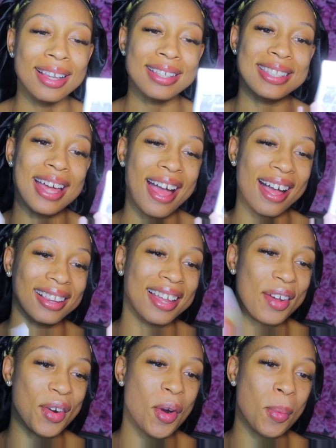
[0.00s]
This is the
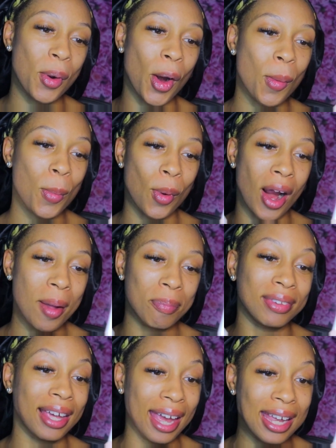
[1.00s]
LA Girl Pro
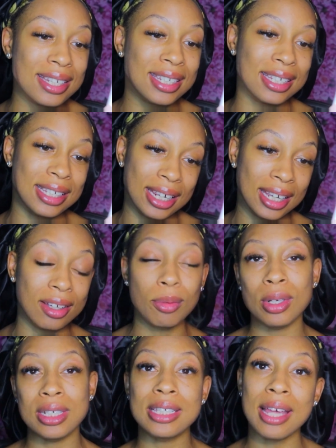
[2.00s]
Prep HD,
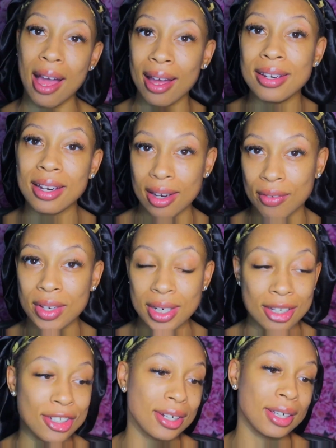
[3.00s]
which is high
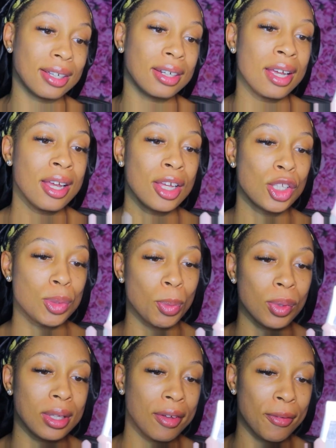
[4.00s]
definition,
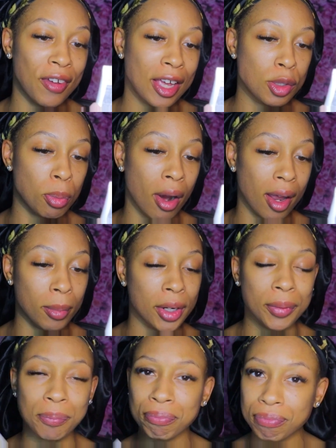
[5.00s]
smoothing face
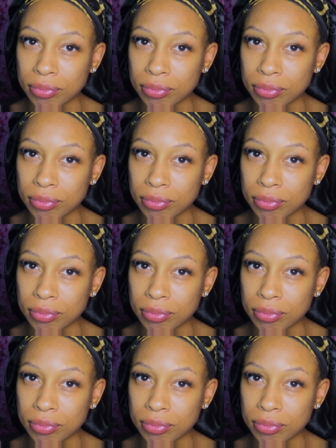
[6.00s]
primer.